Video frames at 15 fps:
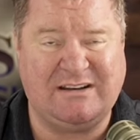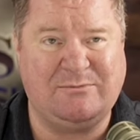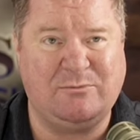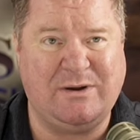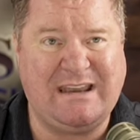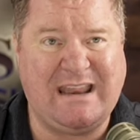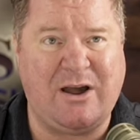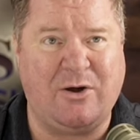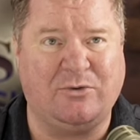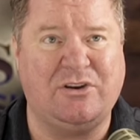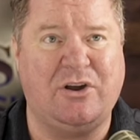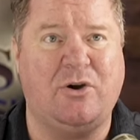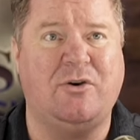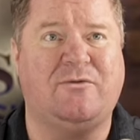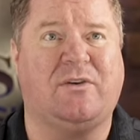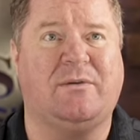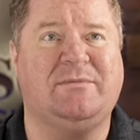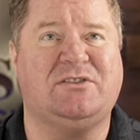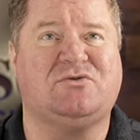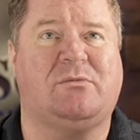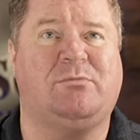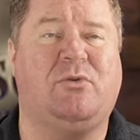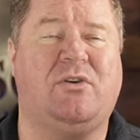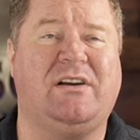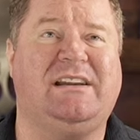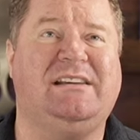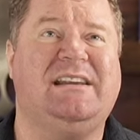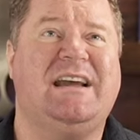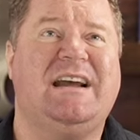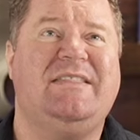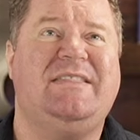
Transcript: And we now know from this reporting,